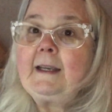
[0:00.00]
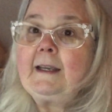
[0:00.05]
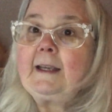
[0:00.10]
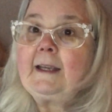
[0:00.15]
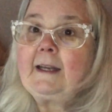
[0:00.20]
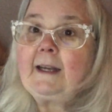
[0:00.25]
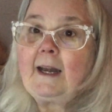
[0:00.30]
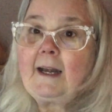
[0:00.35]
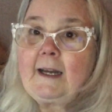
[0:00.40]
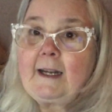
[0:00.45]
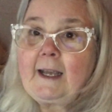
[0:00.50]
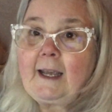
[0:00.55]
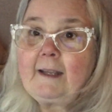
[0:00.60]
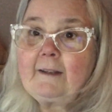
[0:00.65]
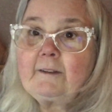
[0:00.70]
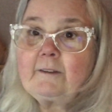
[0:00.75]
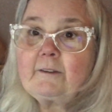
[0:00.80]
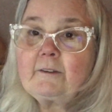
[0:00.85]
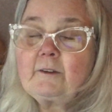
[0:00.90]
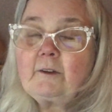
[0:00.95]
In any
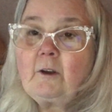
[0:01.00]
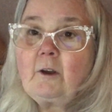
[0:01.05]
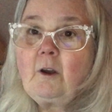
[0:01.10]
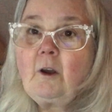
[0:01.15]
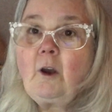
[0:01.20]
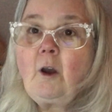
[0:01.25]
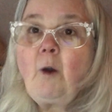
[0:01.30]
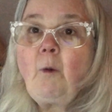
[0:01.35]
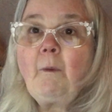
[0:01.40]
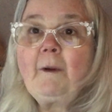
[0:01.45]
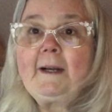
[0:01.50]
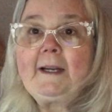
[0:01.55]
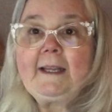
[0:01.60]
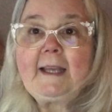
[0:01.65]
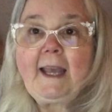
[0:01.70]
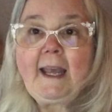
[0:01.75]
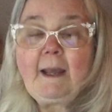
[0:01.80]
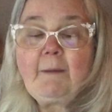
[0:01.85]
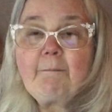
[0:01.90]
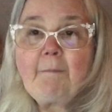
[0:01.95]
case, when he
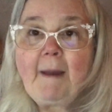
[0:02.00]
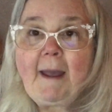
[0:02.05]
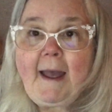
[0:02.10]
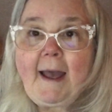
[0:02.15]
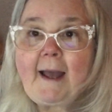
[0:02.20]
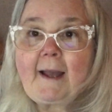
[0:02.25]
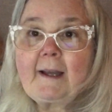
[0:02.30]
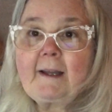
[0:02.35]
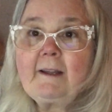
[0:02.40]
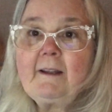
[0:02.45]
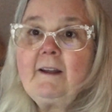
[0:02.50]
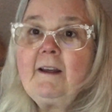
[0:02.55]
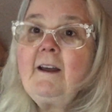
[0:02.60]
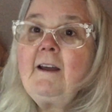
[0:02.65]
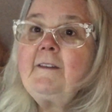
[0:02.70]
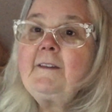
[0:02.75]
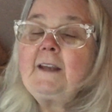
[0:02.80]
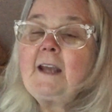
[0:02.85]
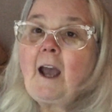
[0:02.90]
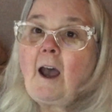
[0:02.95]
came back,
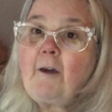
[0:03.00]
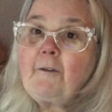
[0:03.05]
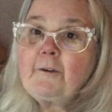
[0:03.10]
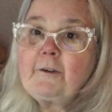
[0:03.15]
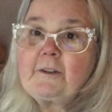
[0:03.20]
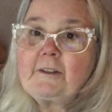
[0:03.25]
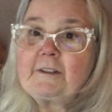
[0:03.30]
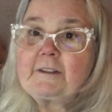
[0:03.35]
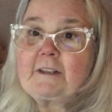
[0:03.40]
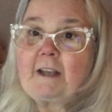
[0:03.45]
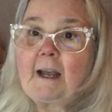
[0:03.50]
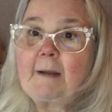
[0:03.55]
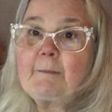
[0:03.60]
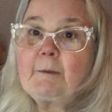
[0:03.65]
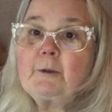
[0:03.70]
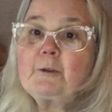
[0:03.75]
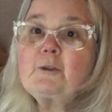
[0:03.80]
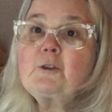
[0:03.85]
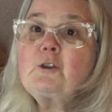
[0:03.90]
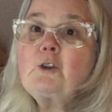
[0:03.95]
the other
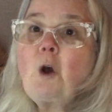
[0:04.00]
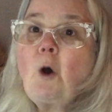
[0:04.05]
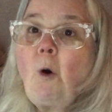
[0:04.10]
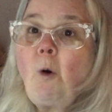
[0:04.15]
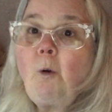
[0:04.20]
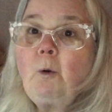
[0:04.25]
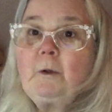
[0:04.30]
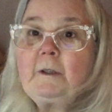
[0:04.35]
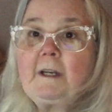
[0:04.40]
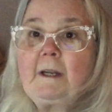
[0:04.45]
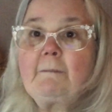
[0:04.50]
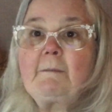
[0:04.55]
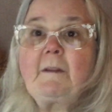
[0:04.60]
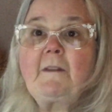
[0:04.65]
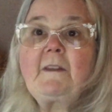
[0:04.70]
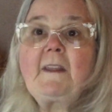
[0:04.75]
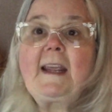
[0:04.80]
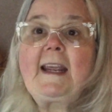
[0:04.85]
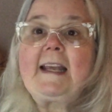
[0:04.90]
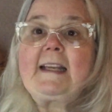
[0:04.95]
disciples told him
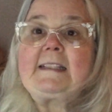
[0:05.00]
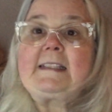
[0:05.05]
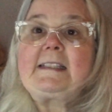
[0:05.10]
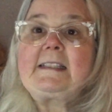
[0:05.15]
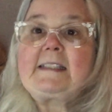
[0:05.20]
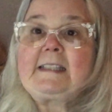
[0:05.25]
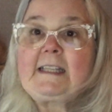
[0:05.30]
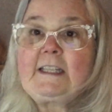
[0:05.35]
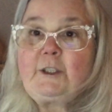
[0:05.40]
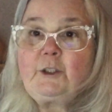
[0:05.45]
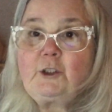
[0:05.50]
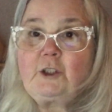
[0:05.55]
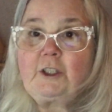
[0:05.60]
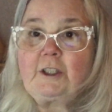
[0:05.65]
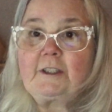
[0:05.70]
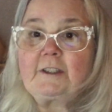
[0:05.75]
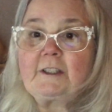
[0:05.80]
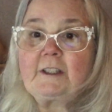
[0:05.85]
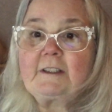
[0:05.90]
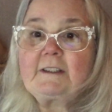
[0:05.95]
that they had seen
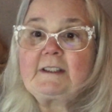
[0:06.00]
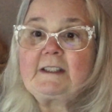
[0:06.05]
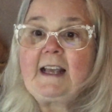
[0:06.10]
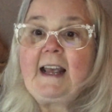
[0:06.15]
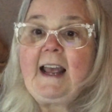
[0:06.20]
Jesus